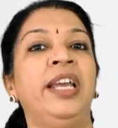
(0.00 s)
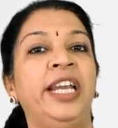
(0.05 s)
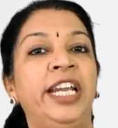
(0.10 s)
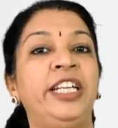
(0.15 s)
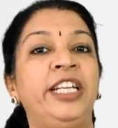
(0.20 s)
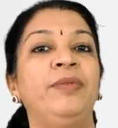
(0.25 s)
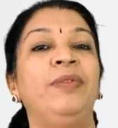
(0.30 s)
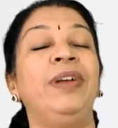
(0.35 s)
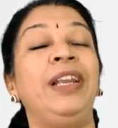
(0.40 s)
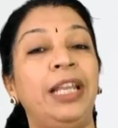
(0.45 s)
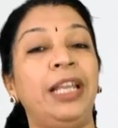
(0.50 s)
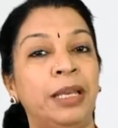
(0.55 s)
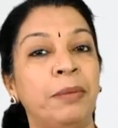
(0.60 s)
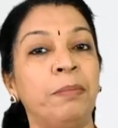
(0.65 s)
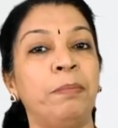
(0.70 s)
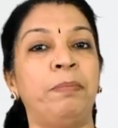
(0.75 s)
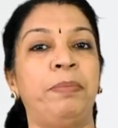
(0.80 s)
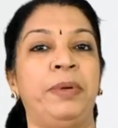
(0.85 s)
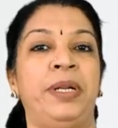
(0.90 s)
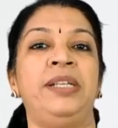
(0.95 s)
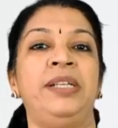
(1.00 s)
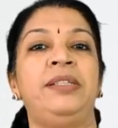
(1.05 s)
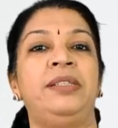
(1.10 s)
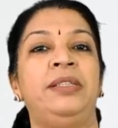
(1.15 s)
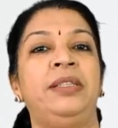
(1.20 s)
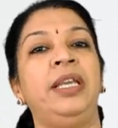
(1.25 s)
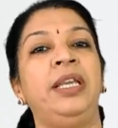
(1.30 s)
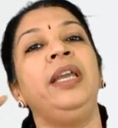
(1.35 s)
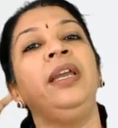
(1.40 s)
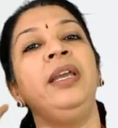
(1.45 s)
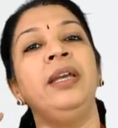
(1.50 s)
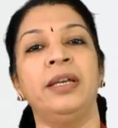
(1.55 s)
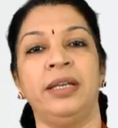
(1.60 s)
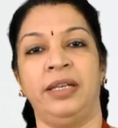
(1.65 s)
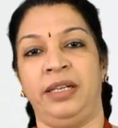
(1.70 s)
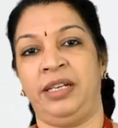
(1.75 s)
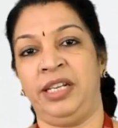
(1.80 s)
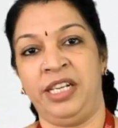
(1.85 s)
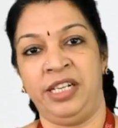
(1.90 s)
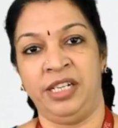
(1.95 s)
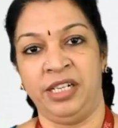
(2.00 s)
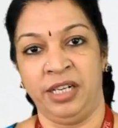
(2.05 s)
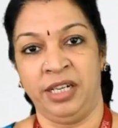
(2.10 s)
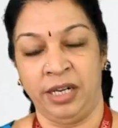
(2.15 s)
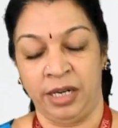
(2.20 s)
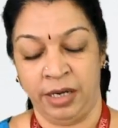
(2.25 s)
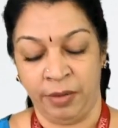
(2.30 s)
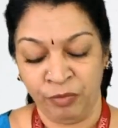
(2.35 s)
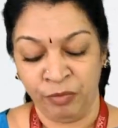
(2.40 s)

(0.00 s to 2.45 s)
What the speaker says: it will impress the reader.